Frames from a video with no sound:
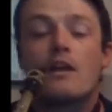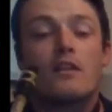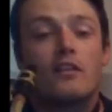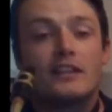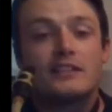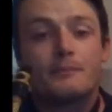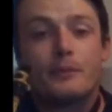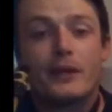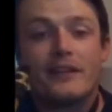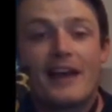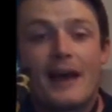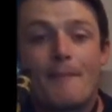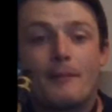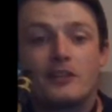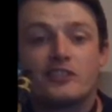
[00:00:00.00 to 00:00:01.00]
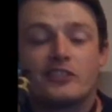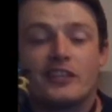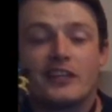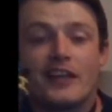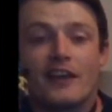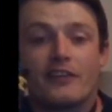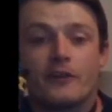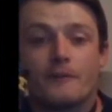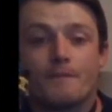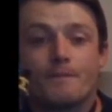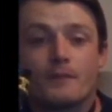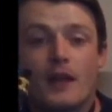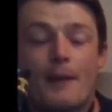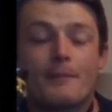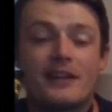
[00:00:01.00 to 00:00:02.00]
Let's play that much together.
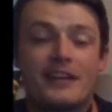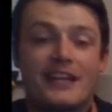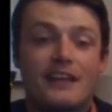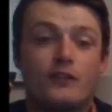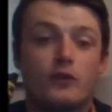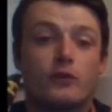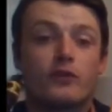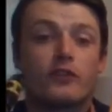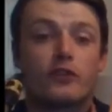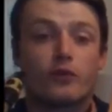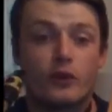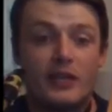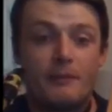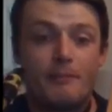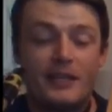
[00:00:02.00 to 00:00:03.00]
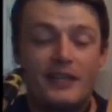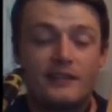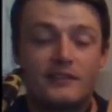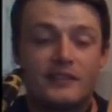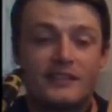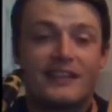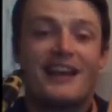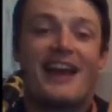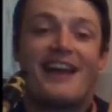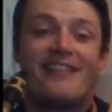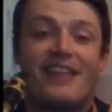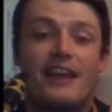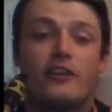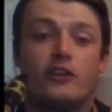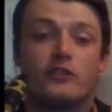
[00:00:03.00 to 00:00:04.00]
I'm going to give you 3 beats, and
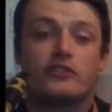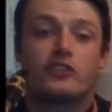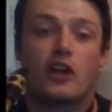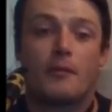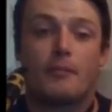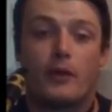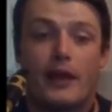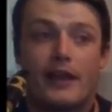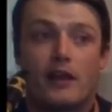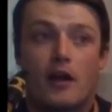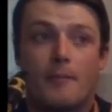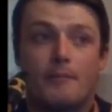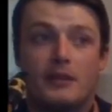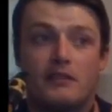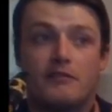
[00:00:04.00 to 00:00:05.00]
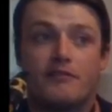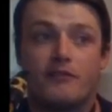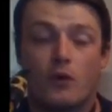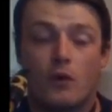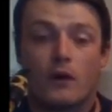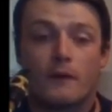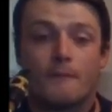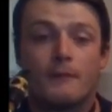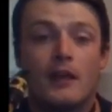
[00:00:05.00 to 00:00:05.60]
then you'll start playing on beat 4.